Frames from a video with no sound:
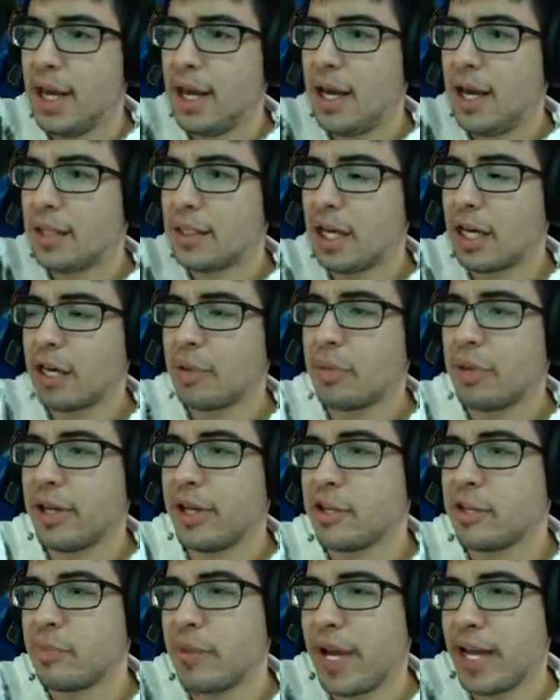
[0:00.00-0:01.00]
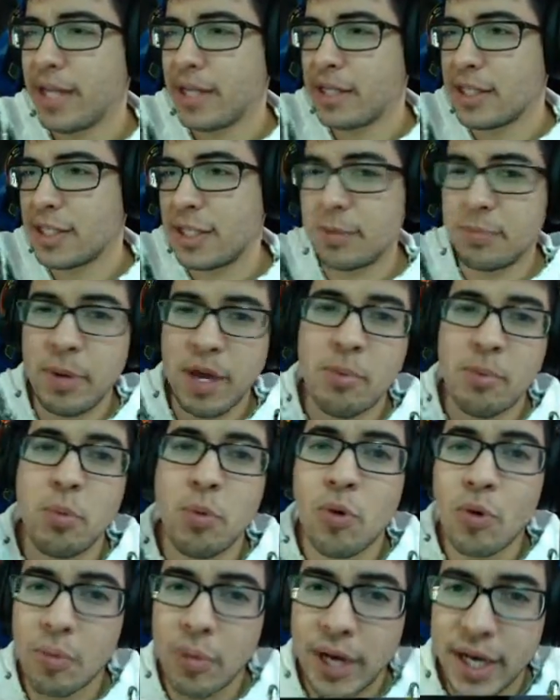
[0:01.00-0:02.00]
A lot of players might spend
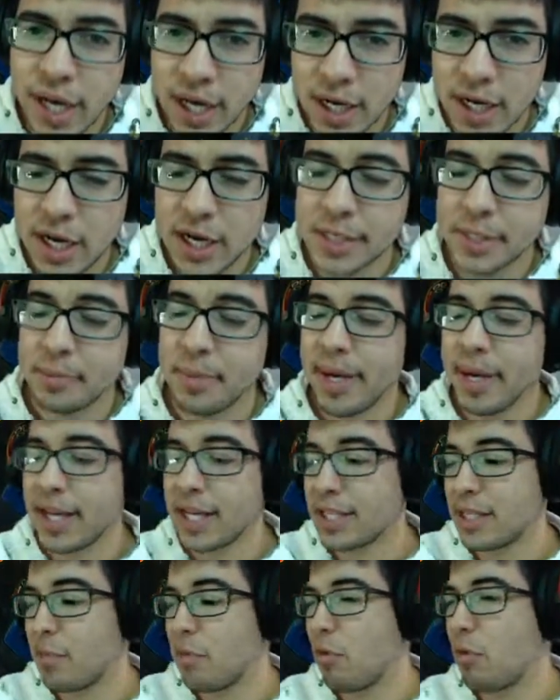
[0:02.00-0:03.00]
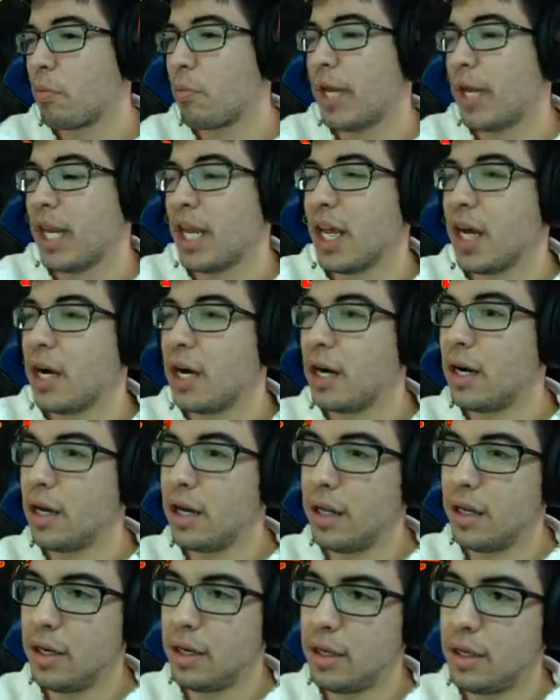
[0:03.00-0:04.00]
more money on cosmetics and more money
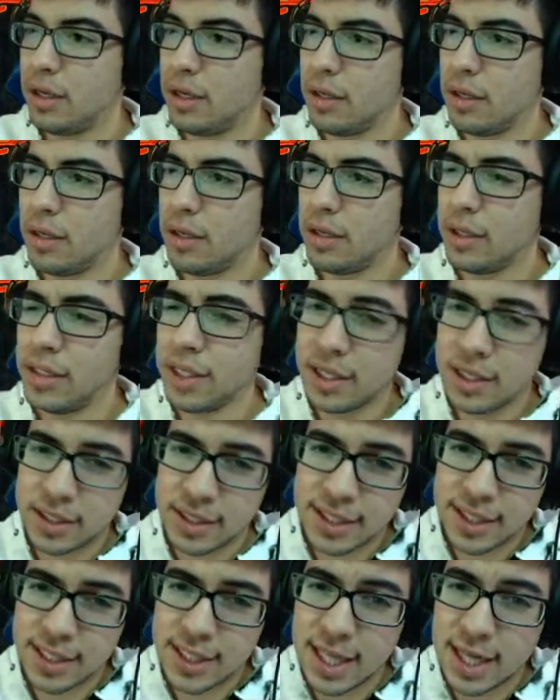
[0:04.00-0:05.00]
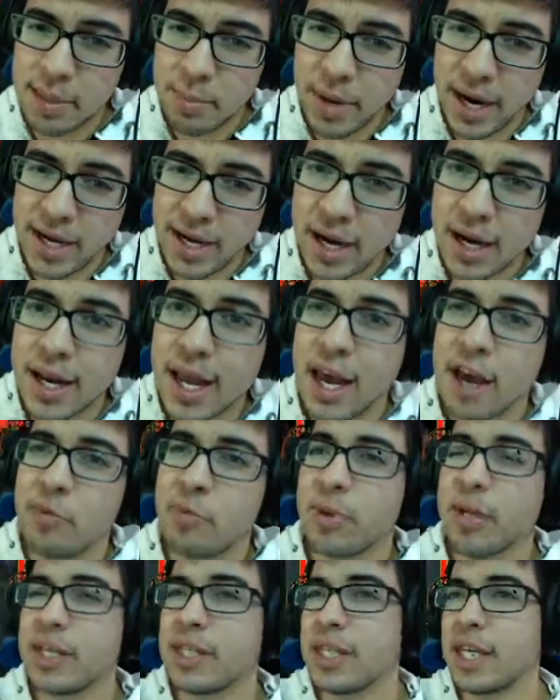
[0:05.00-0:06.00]
on DLCs that they might not have
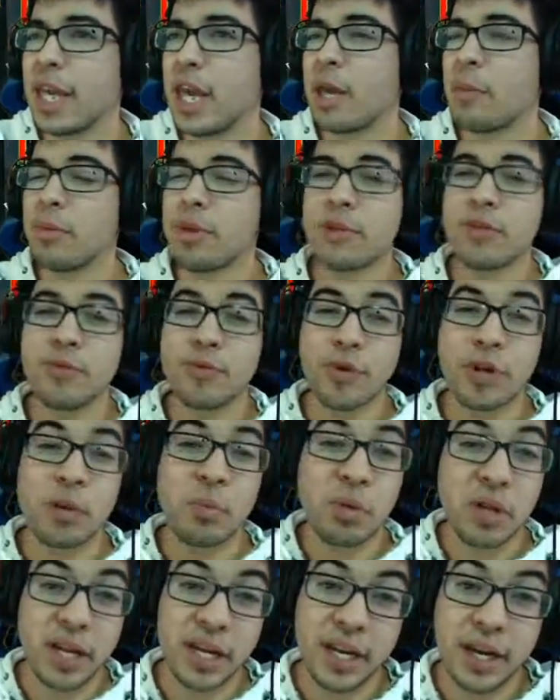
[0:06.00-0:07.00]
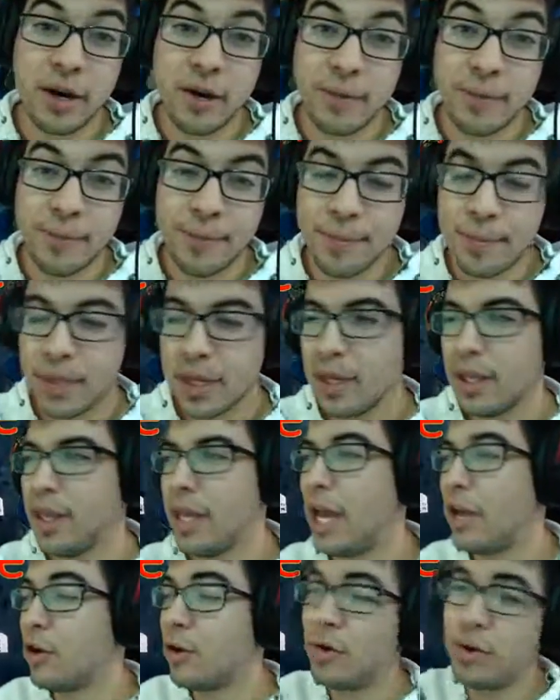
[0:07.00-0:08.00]
because the game is free to play now.
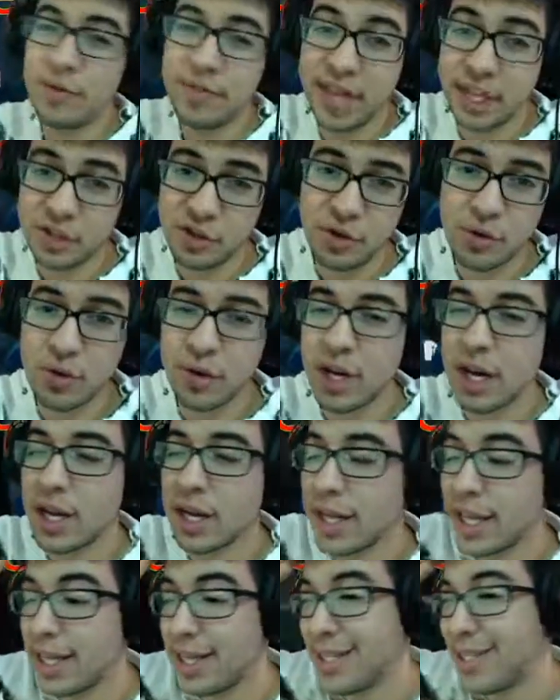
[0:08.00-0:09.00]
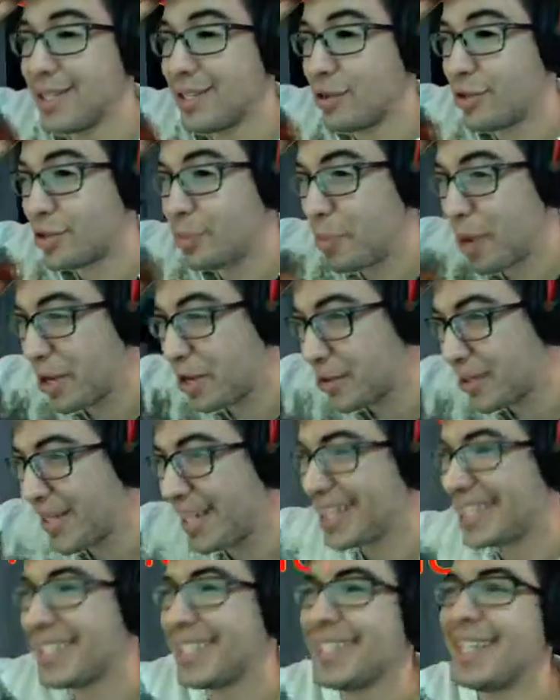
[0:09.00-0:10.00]
I don't know if that's true or not. Again, this is all
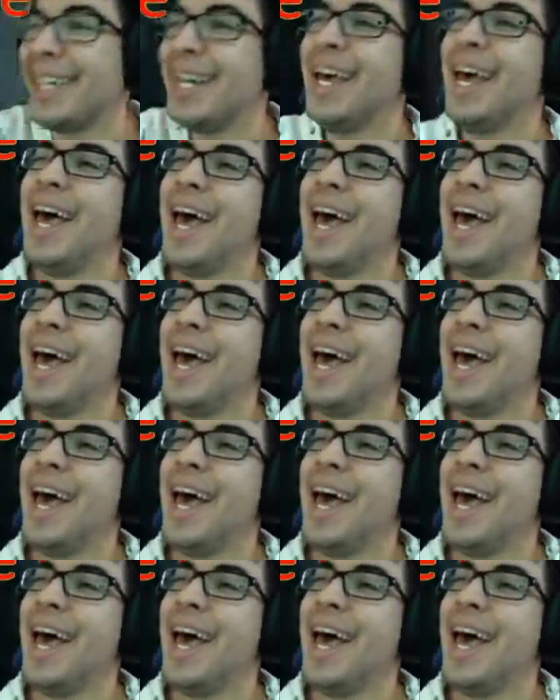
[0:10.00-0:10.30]
speculation.